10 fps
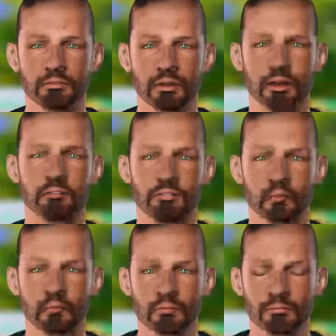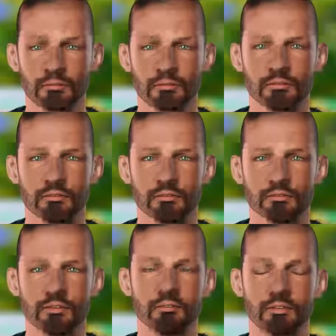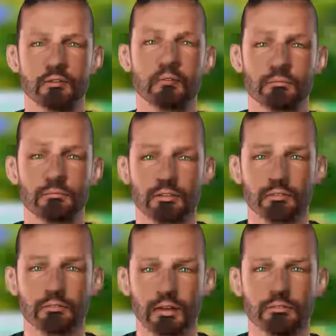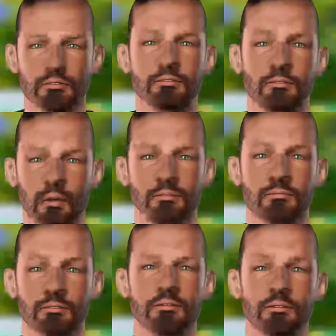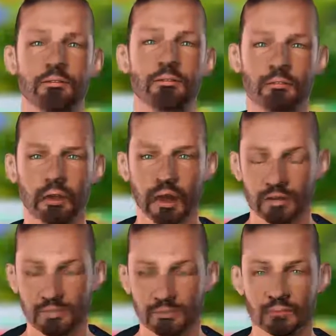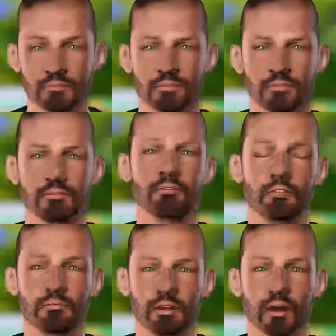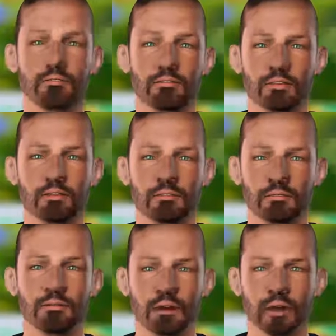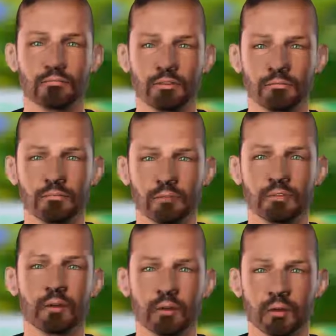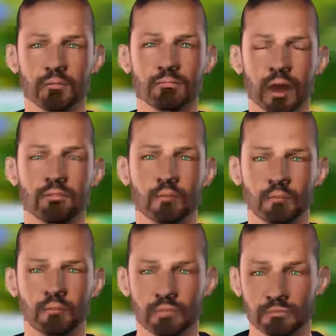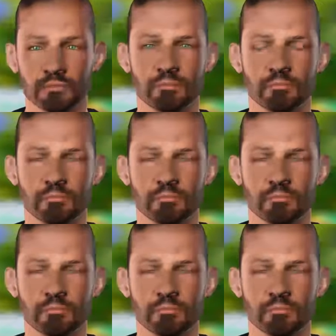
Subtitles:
He caught him and says, sit here. And he told them that these people from your own tribe, they will sit behind you and they will tell me if you're actually not telling me the truth.